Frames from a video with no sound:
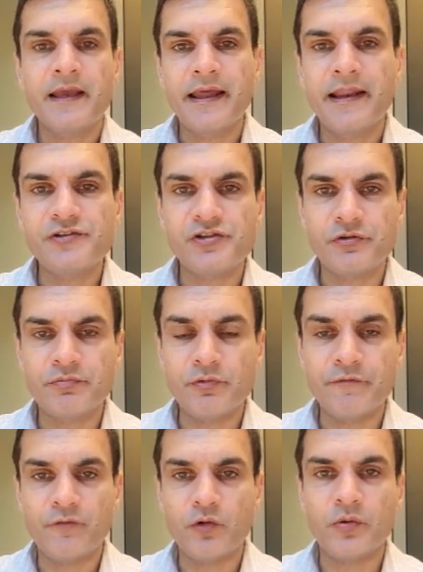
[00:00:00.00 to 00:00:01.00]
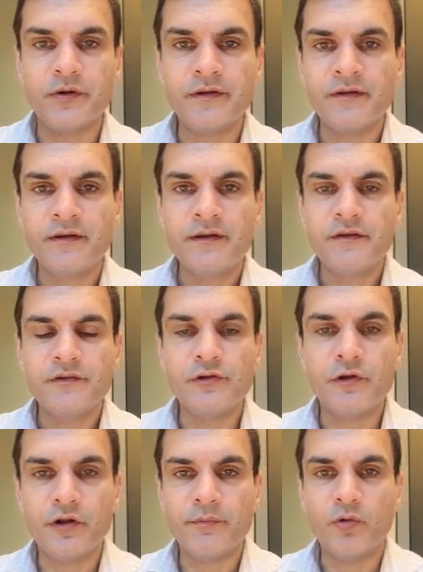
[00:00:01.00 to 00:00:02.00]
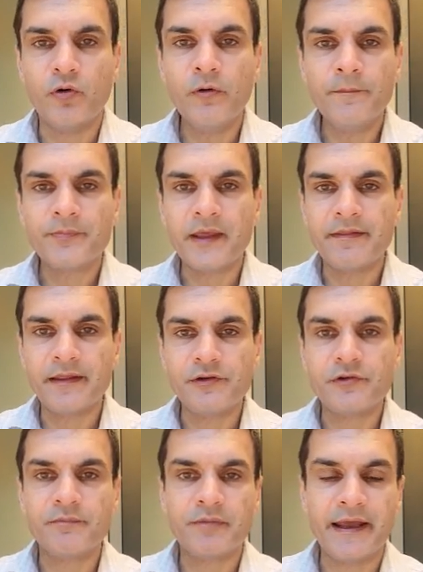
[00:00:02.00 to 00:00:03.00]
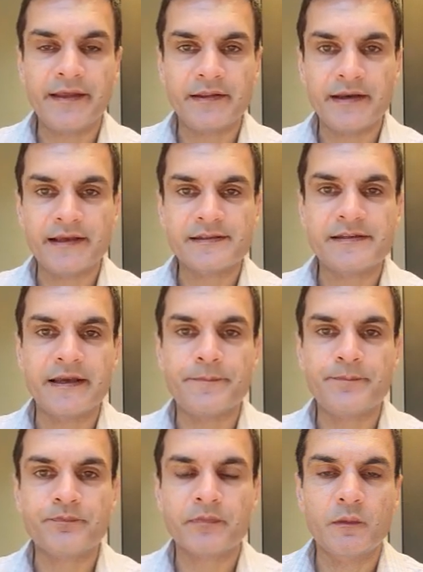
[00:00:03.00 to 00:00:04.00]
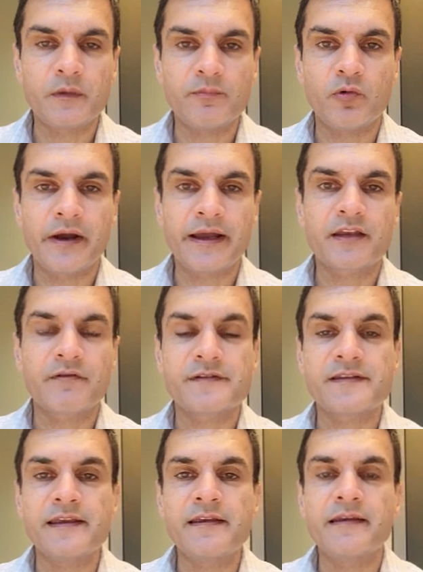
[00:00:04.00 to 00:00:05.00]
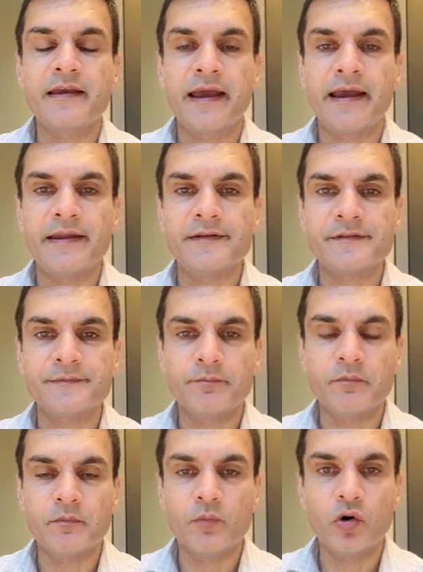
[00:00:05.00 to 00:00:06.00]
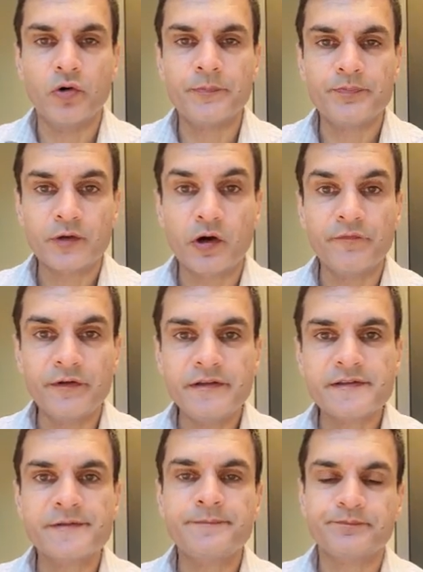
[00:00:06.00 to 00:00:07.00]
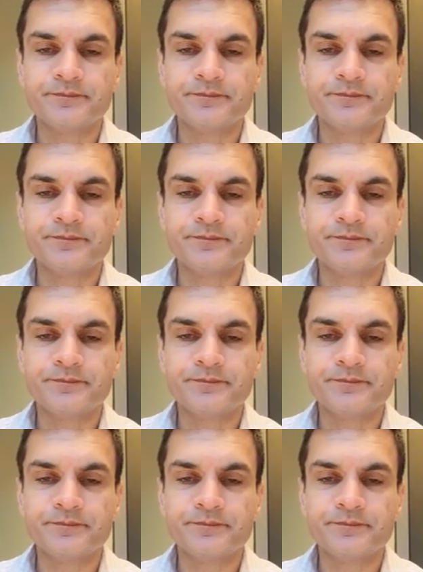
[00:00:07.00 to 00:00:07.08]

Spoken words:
And as you move forward, you learn more, and then you can plan the next step with more accuracy and more confidence.